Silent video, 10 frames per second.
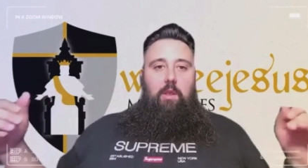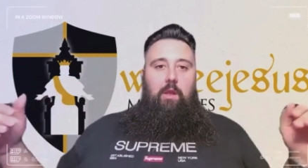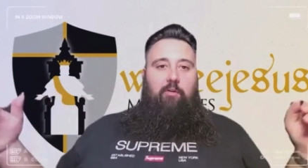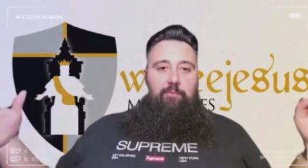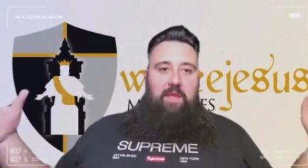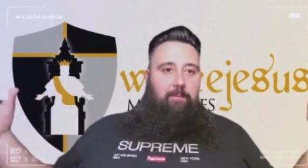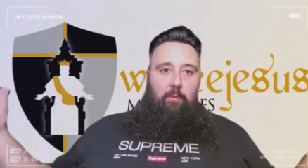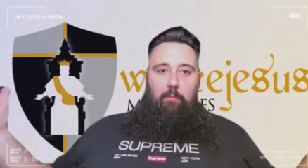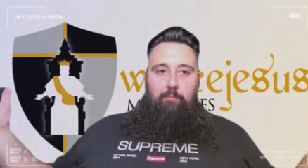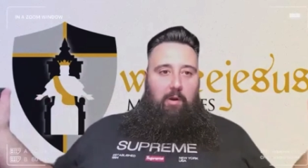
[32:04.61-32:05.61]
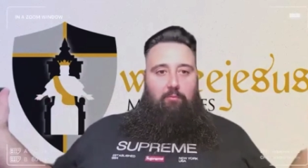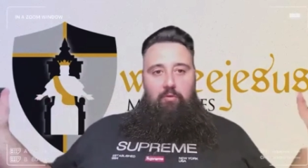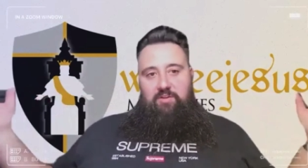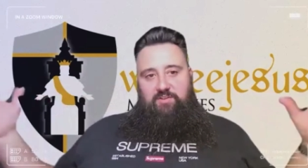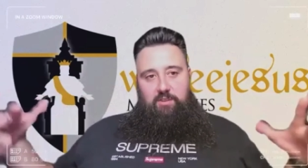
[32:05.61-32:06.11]
of people bum
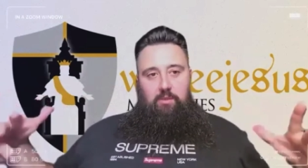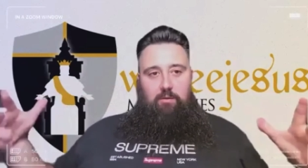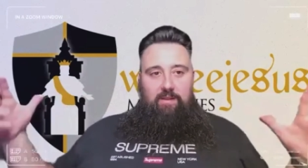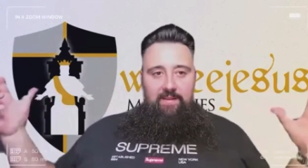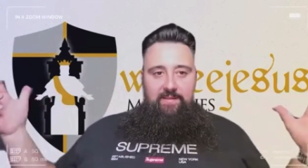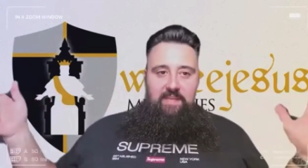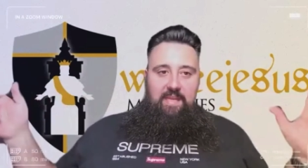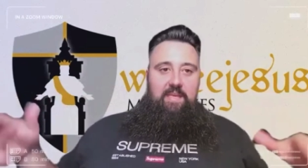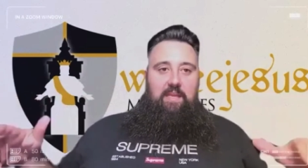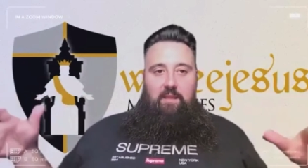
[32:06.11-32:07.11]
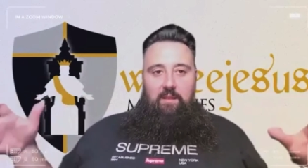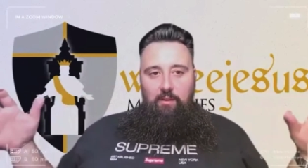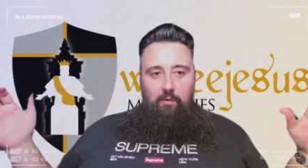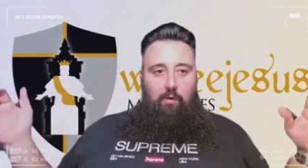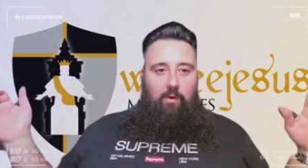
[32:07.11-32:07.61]
rushing you like it's Haiti
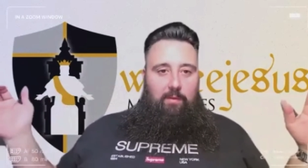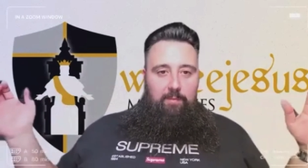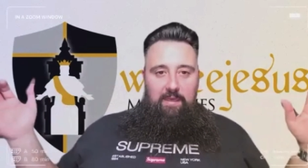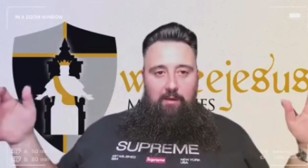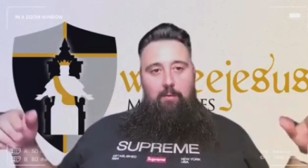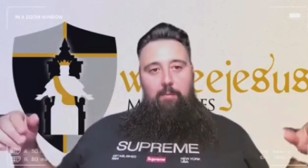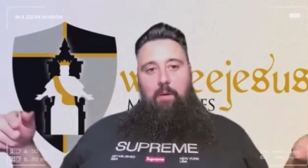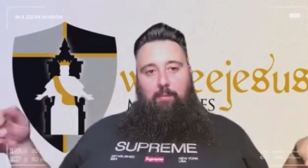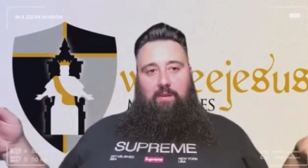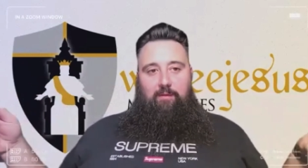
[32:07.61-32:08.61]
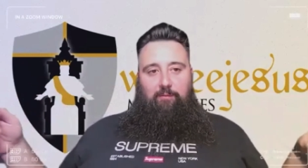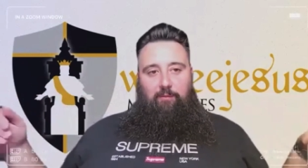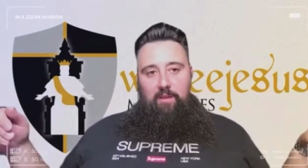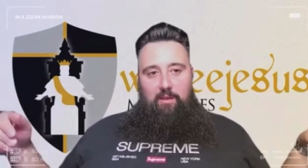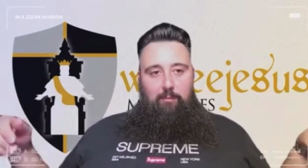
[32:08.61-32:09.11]
or the Dominican Republic for
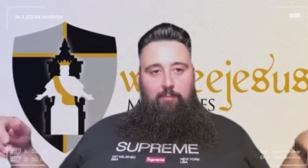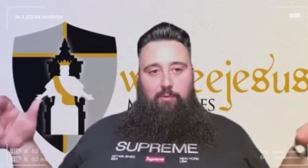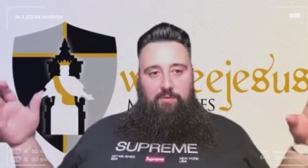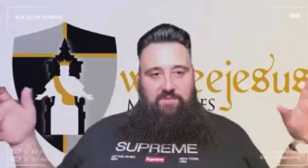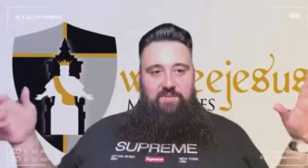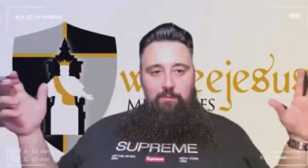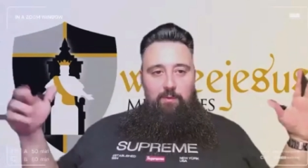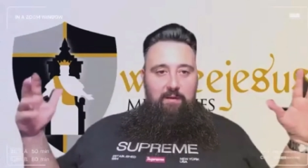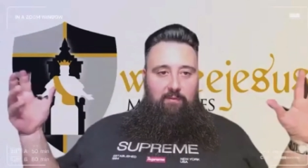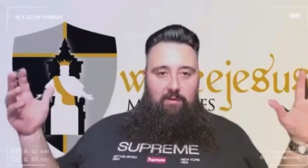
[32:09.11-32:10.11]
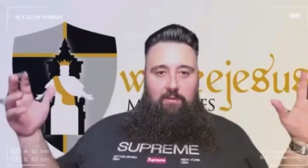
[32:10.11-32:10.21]
you know boots or whatever